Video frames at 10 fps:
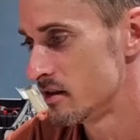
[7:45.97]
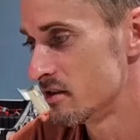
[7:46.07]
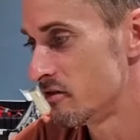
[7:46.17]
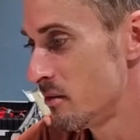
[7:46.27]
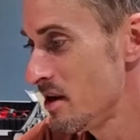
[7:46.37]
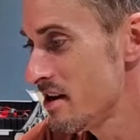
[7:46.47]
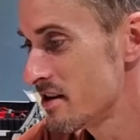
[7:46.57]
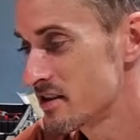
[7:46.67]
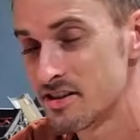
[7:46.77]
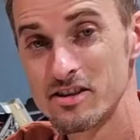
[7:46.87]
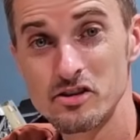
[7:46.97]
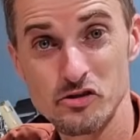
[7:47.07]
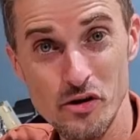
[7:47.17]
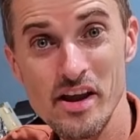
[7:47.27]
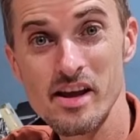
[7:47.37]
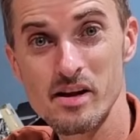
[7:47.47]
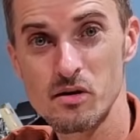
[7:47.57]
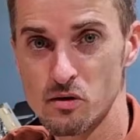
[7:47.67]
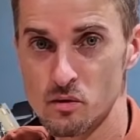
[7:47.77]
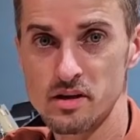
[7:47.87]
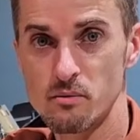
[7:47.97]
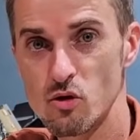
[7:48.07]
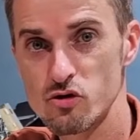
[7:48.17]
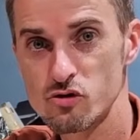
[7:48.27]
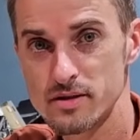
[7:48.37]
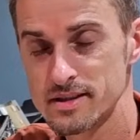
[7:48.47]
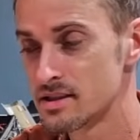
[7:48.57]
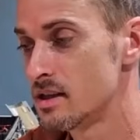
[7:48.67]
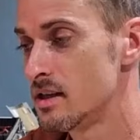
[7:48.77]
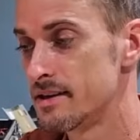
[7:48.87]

the familiar tree with the modules,